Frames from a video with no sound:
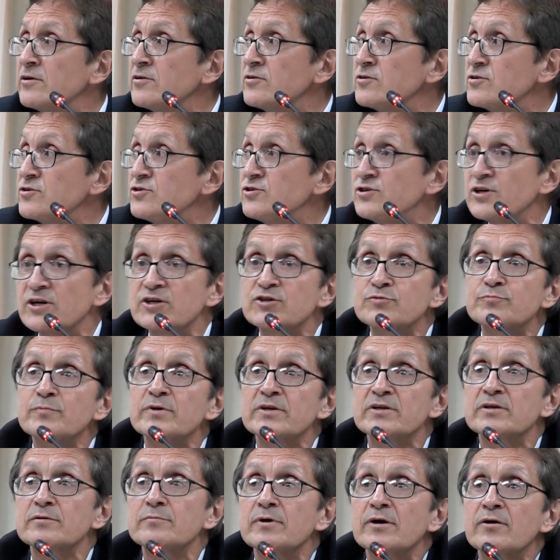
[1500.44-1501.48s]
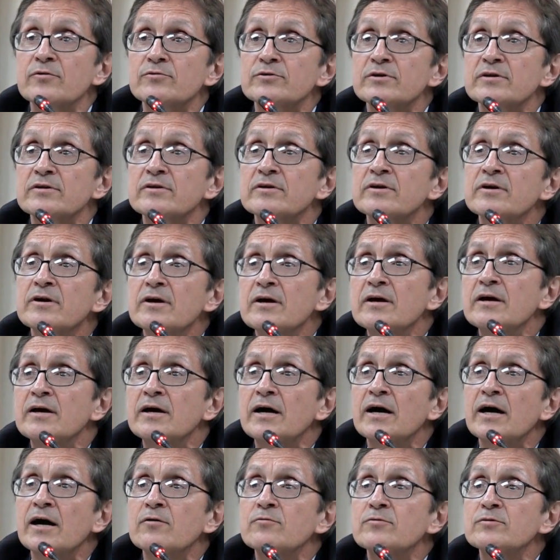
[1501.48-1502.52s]
my judgment about it.
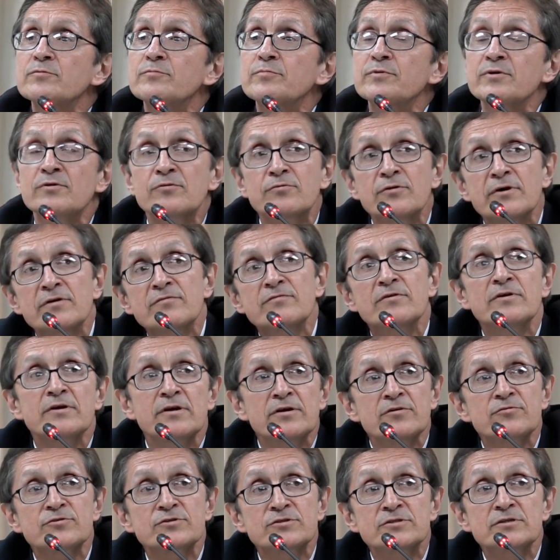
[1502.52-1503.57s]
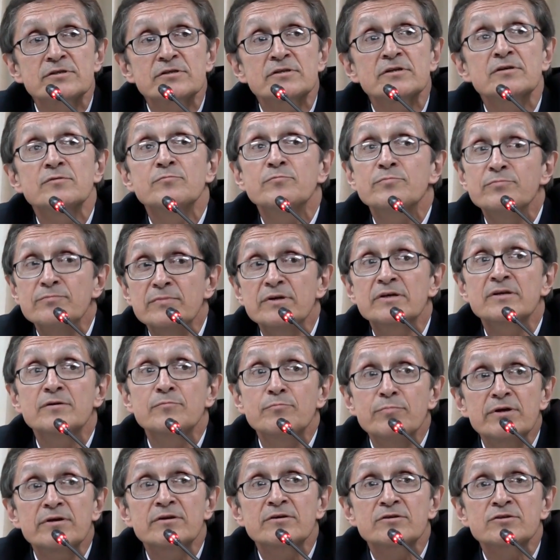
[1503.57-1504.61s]
I would be rather interested in
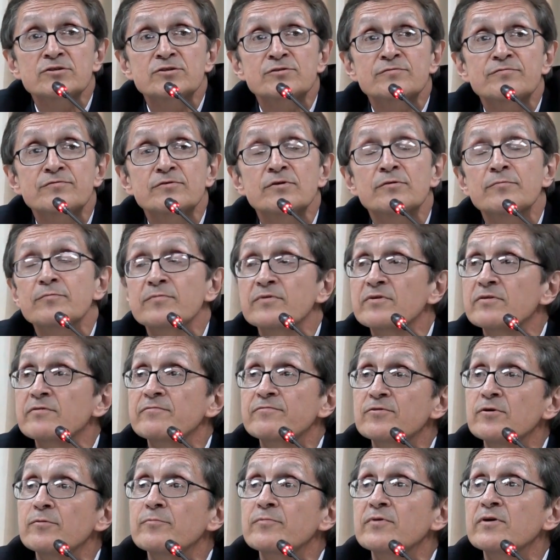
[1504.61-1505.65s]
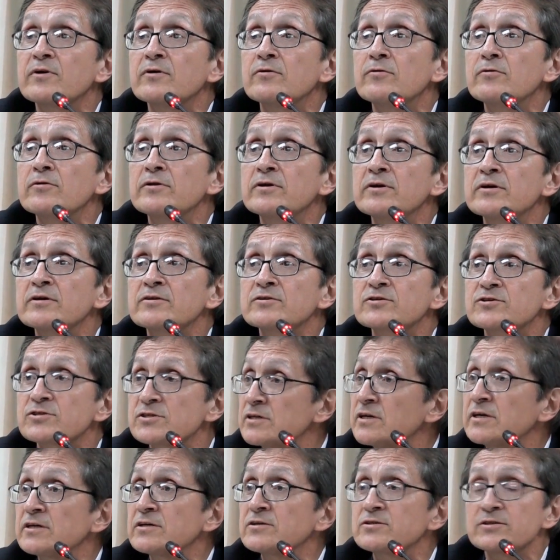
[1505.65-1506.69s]
opinions from the
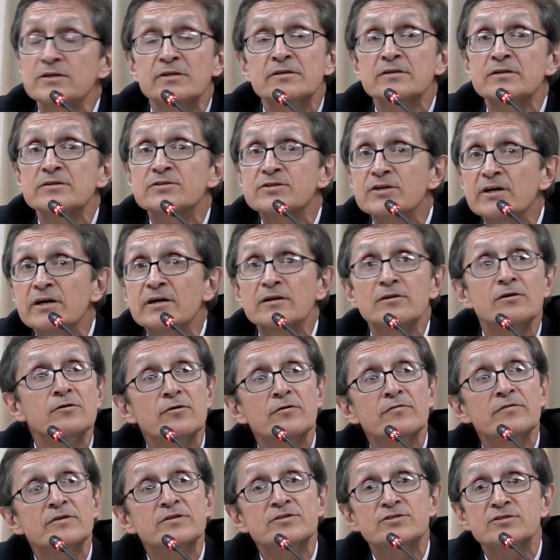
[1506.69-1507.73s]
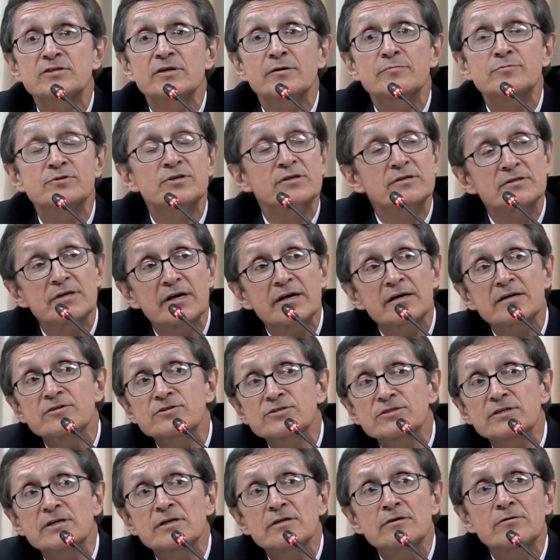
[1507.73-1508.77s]
audience and in a dialogue on this subject. I
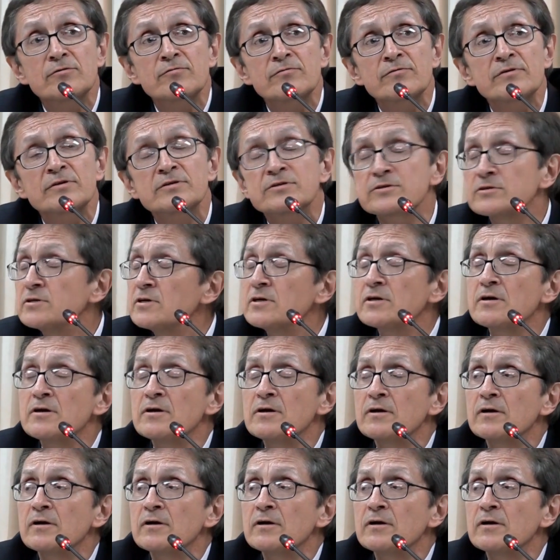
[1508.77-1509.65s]
can tell you that